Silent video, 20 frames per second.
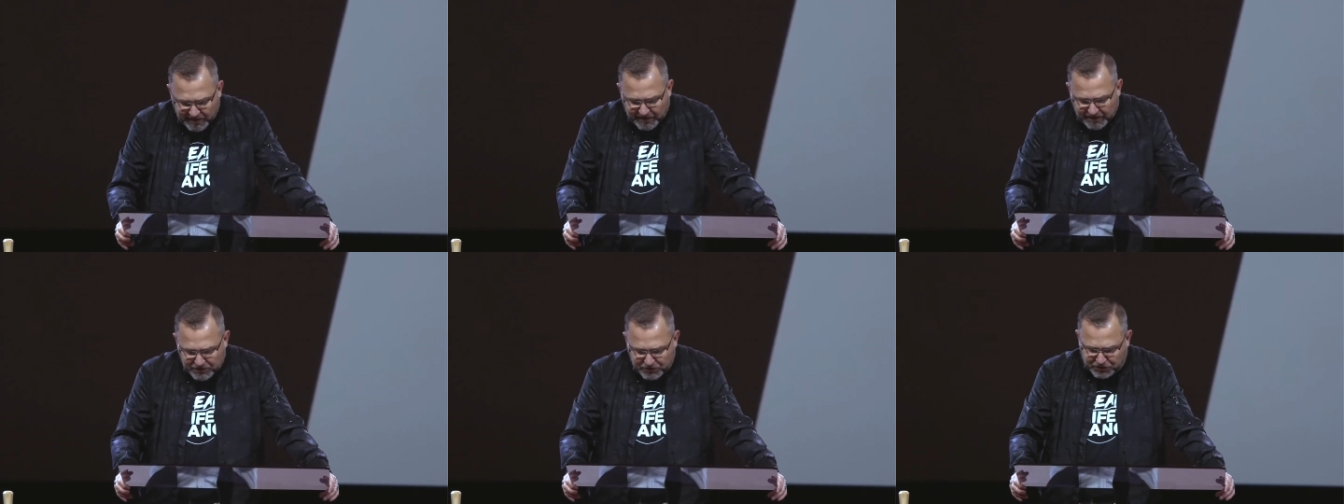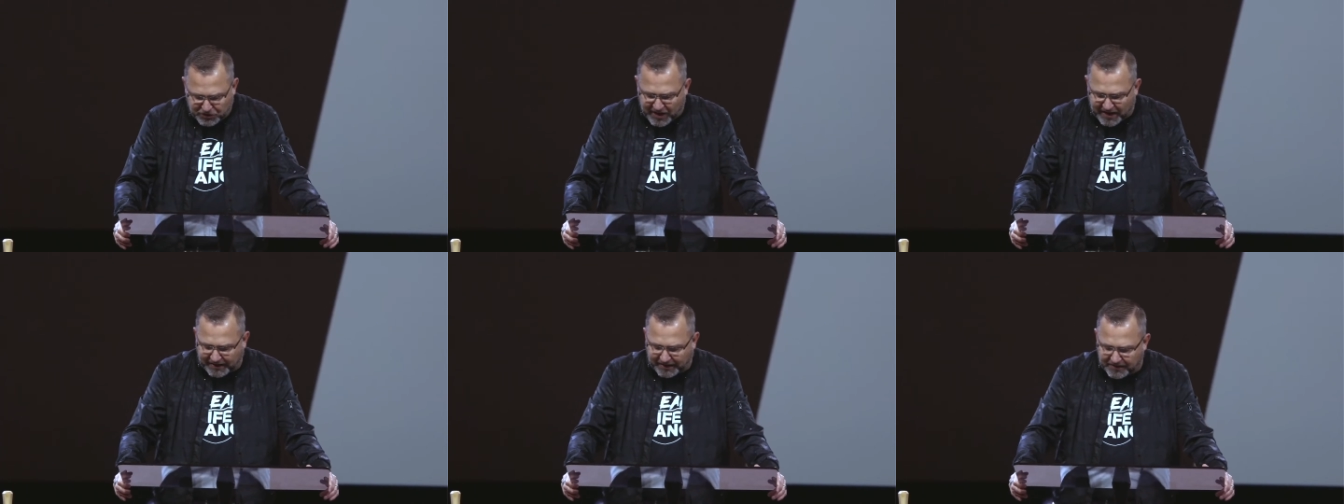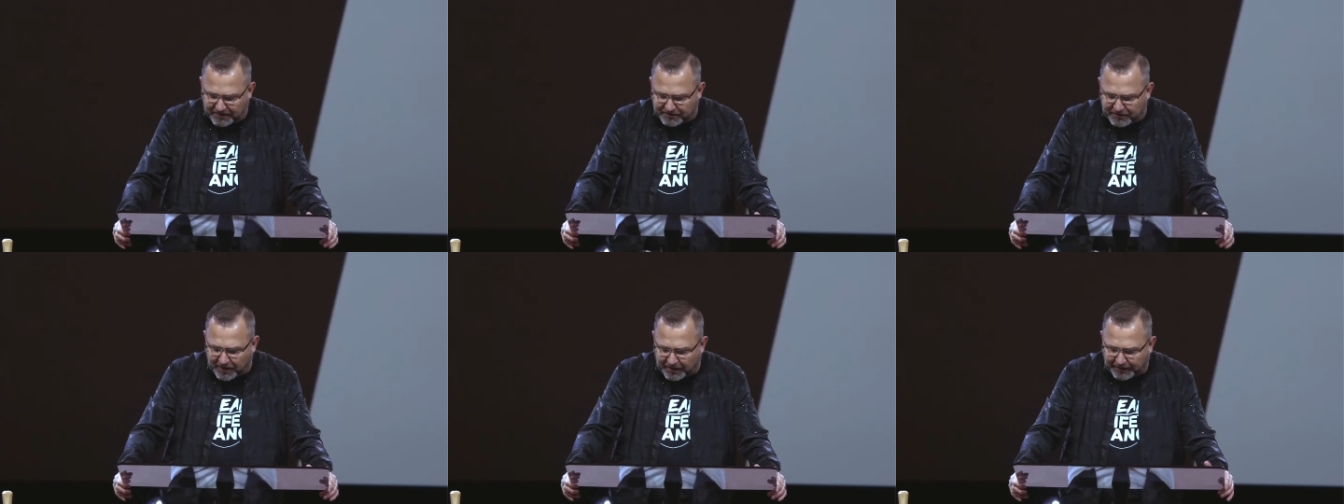
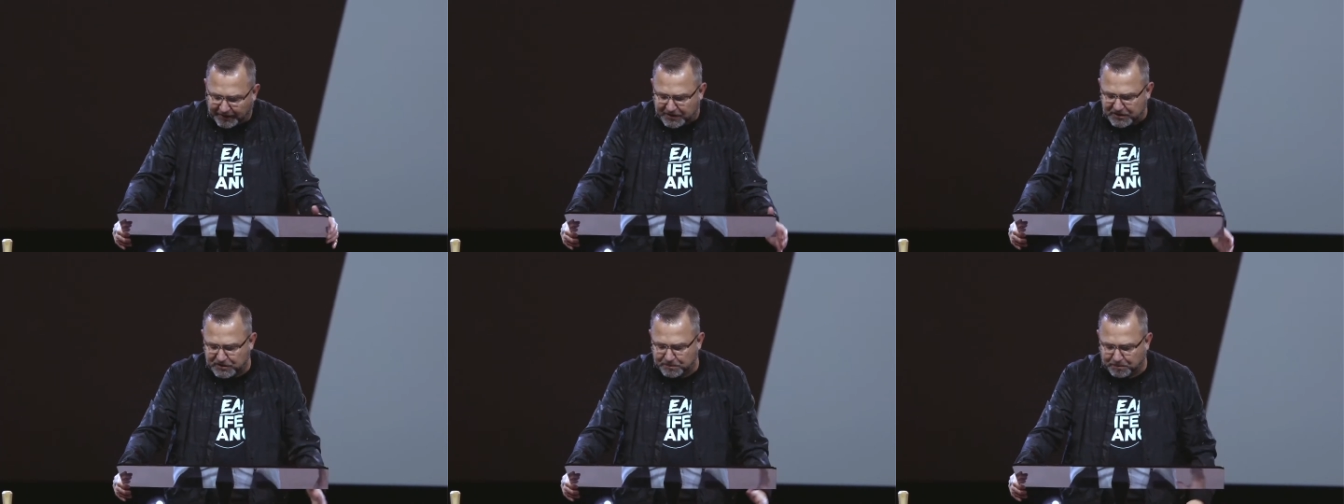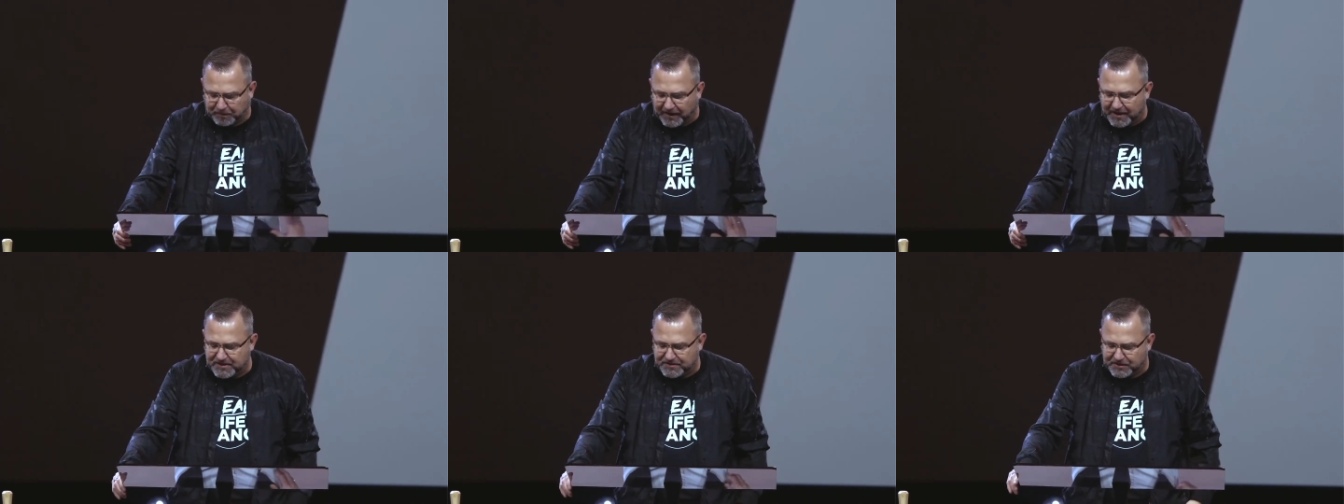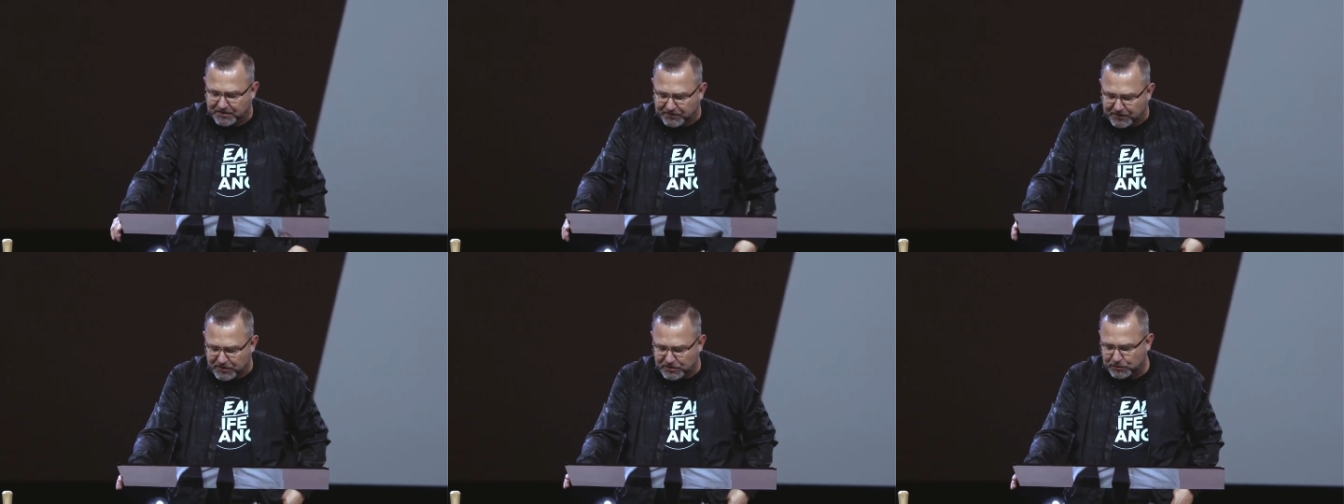Janet Dunn explains
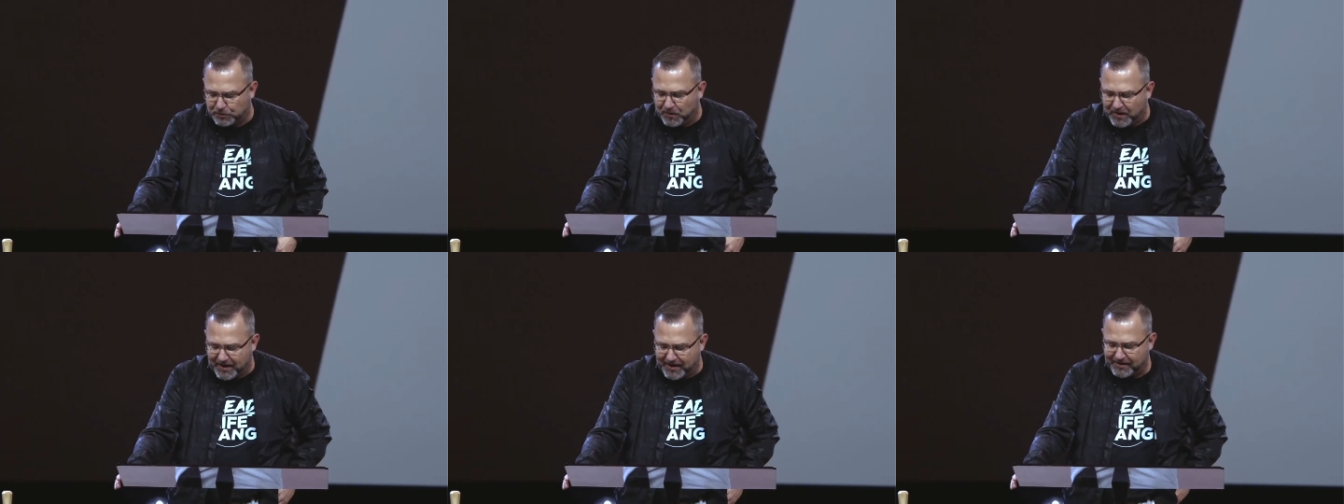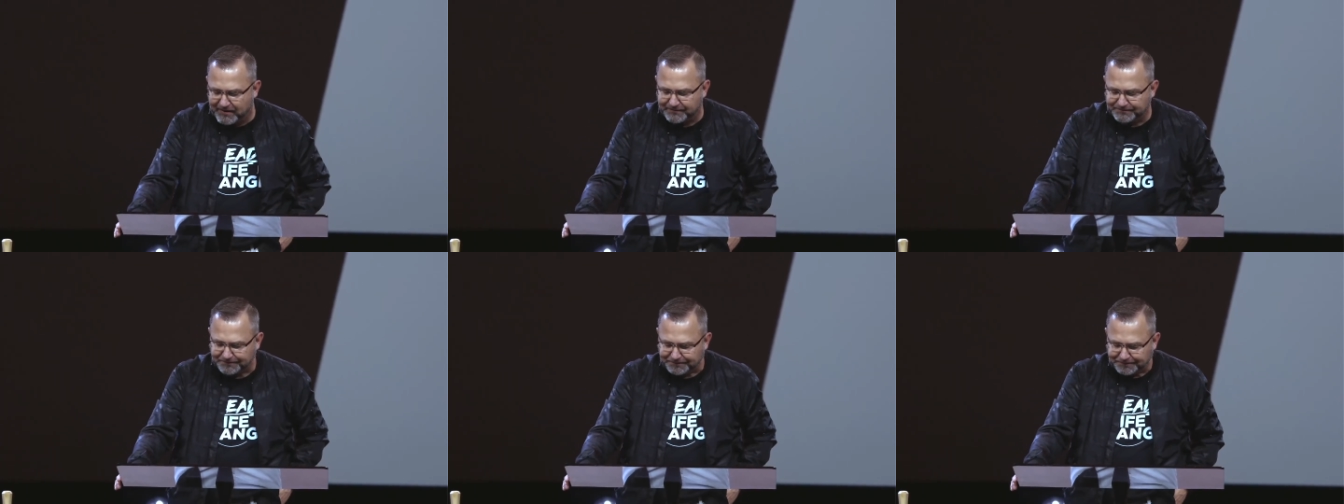it this way